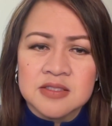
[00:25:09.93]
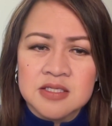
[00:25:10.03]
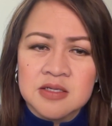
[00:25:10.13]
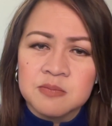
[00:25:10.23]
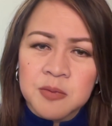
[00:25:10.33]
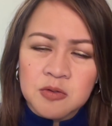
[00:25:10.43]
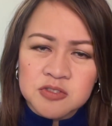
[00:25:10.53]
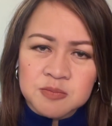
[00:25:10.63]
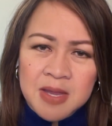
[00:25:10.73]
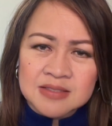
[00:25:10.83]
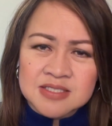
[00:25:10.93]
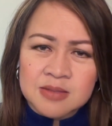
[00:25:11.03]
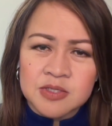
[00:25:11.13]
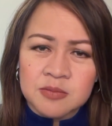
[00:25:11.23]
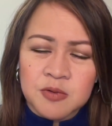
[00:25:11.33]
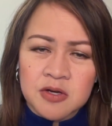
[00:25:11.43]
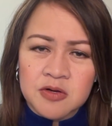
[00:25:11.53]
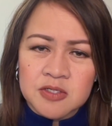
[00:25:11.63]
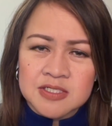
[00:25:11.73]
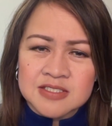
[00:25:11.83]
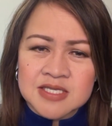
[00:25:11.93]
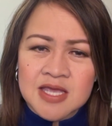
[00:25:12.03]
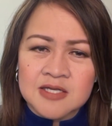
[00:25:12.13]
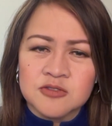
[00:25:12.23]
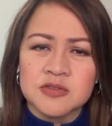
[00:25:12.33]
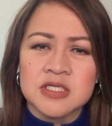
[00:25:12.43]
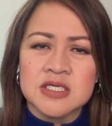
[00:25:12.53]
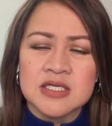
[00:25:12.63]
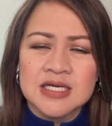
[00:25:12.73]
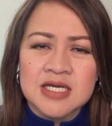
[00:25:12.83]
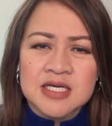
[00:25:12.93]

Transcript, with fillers: the post pandemic period has actually